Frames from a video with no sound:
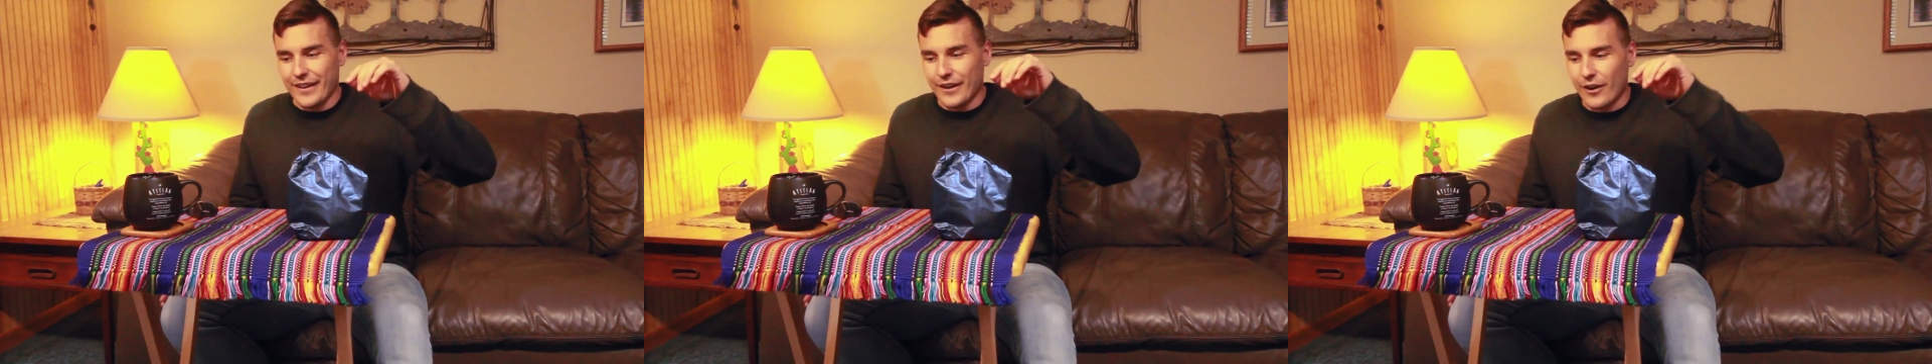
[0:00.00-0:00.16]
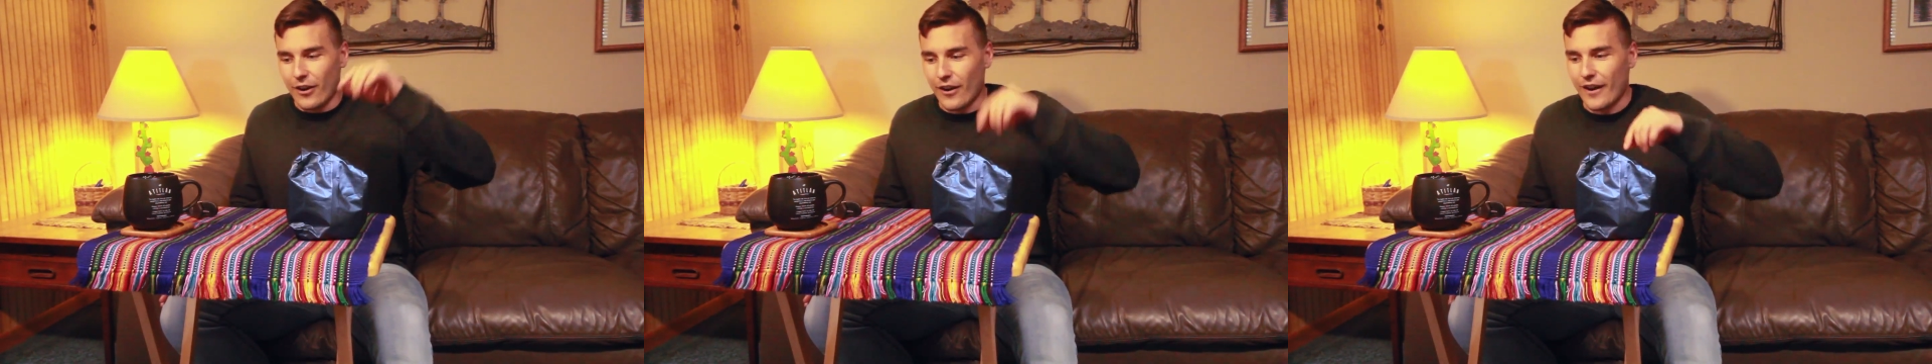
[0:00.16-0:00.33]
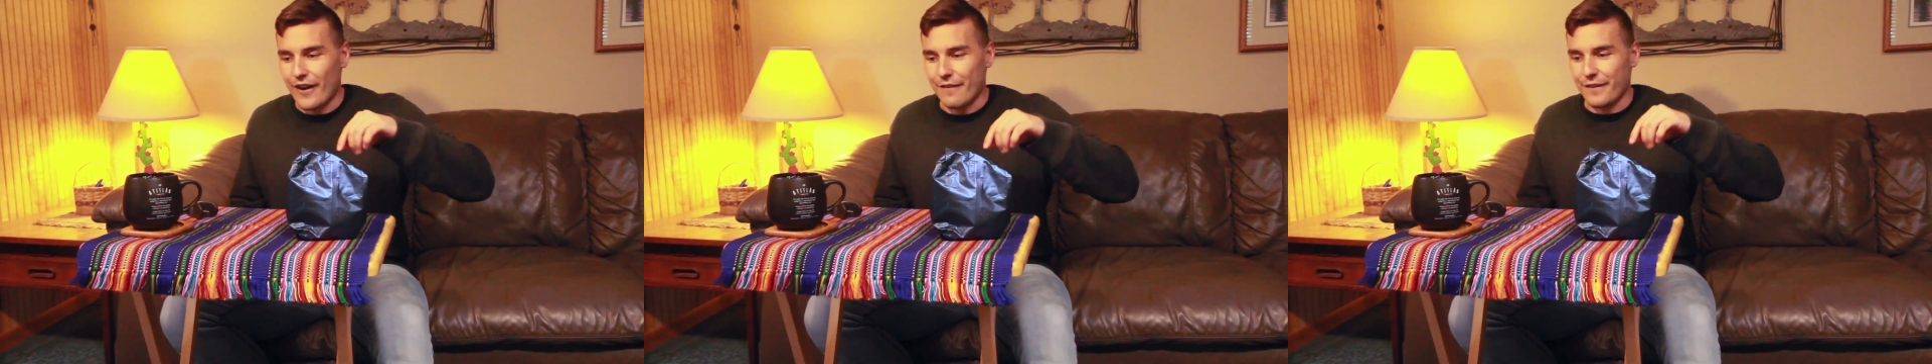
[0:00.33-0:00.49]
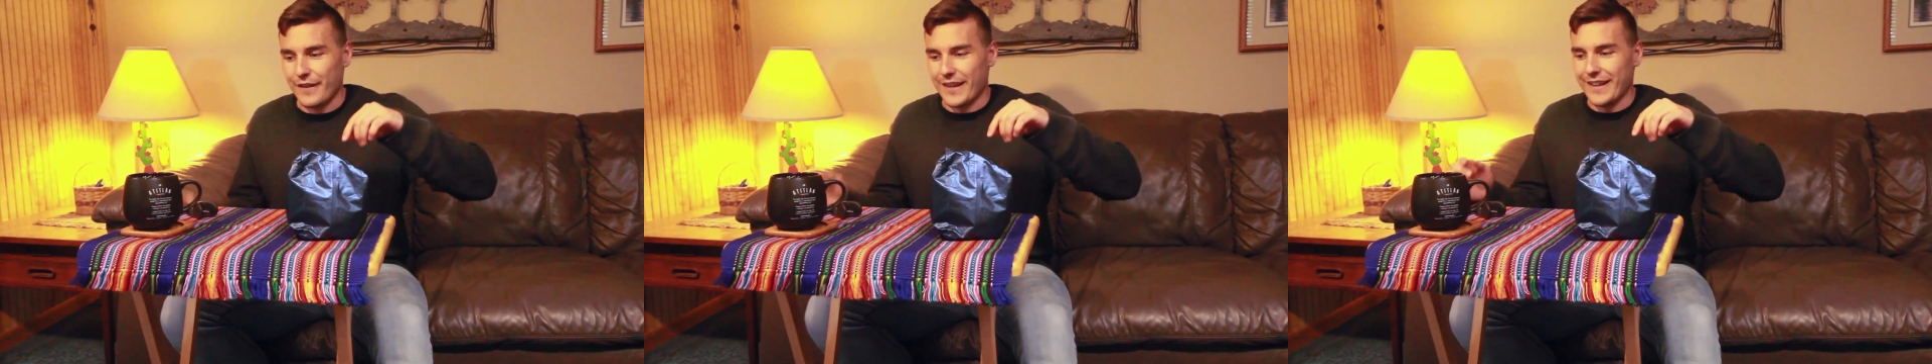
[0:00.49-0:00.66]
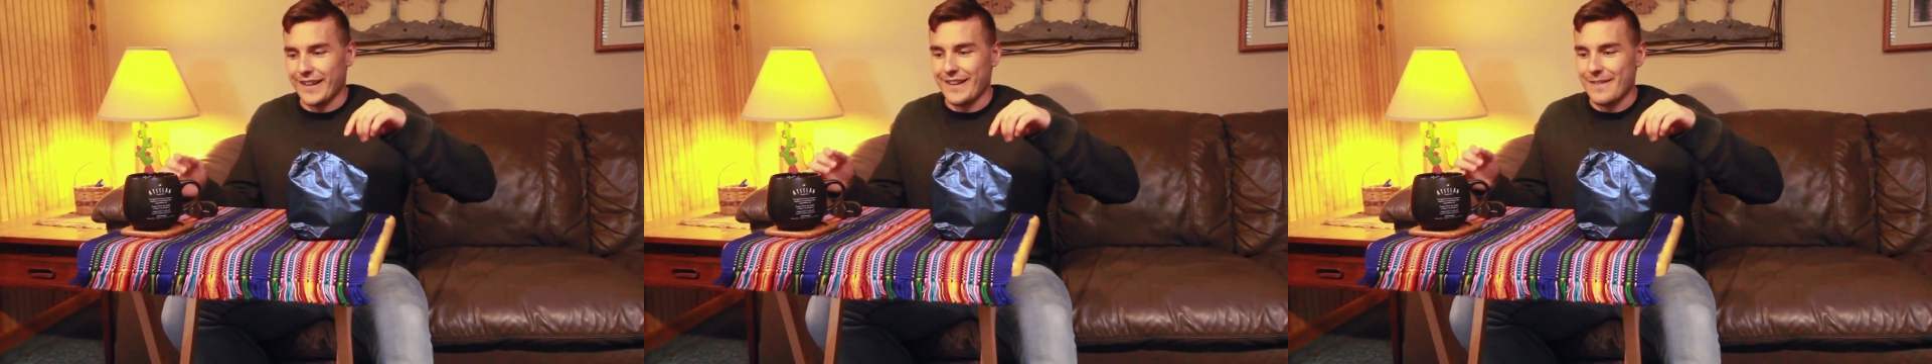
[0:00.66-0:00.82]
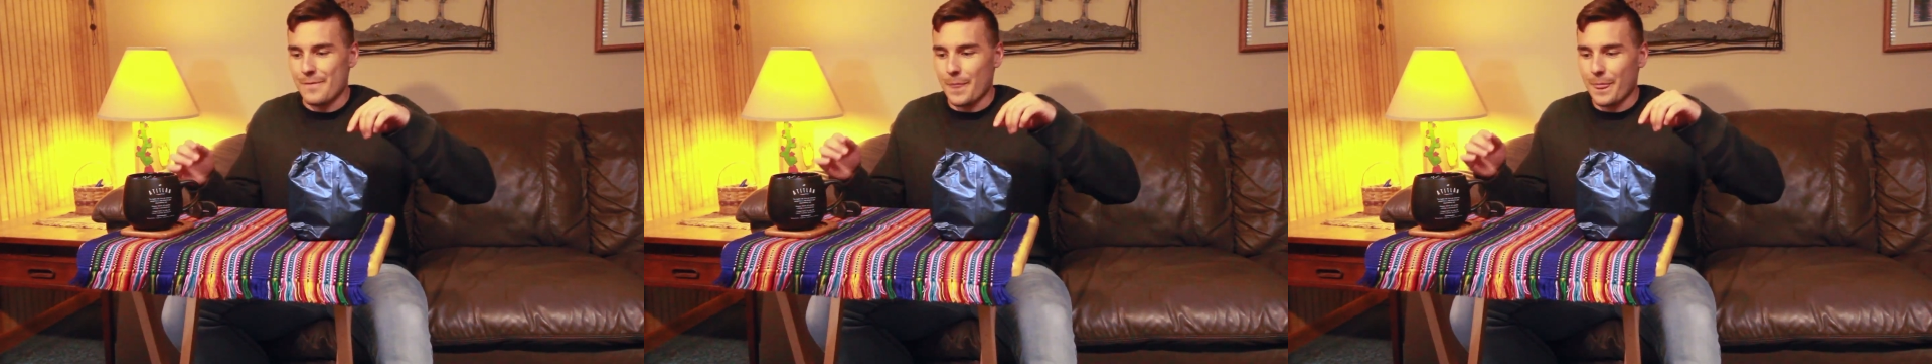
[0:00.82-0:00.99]

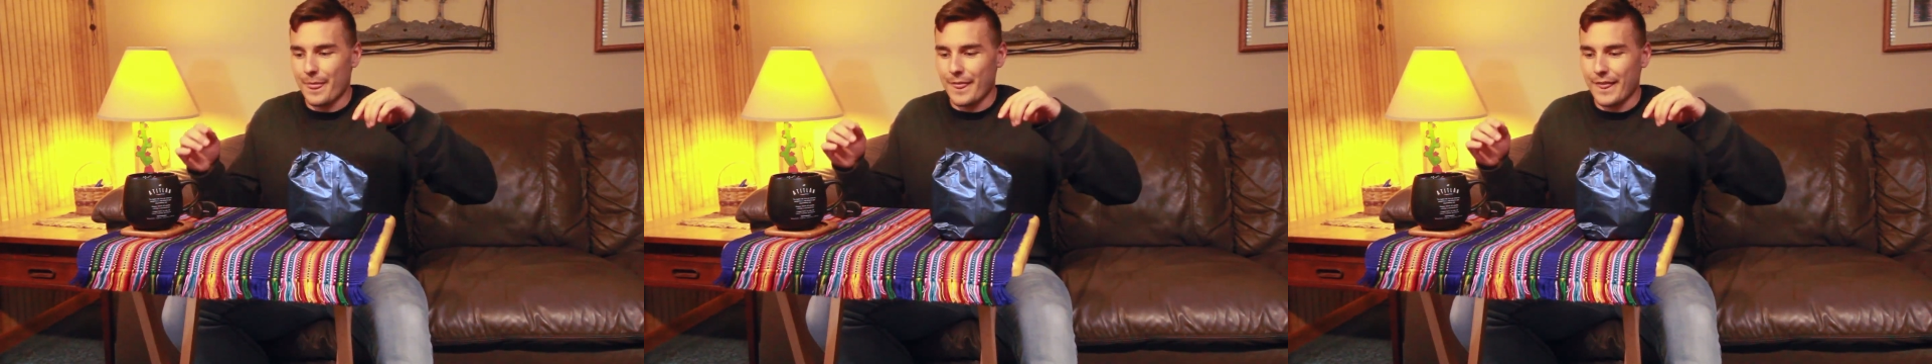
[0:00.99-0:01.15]
coffee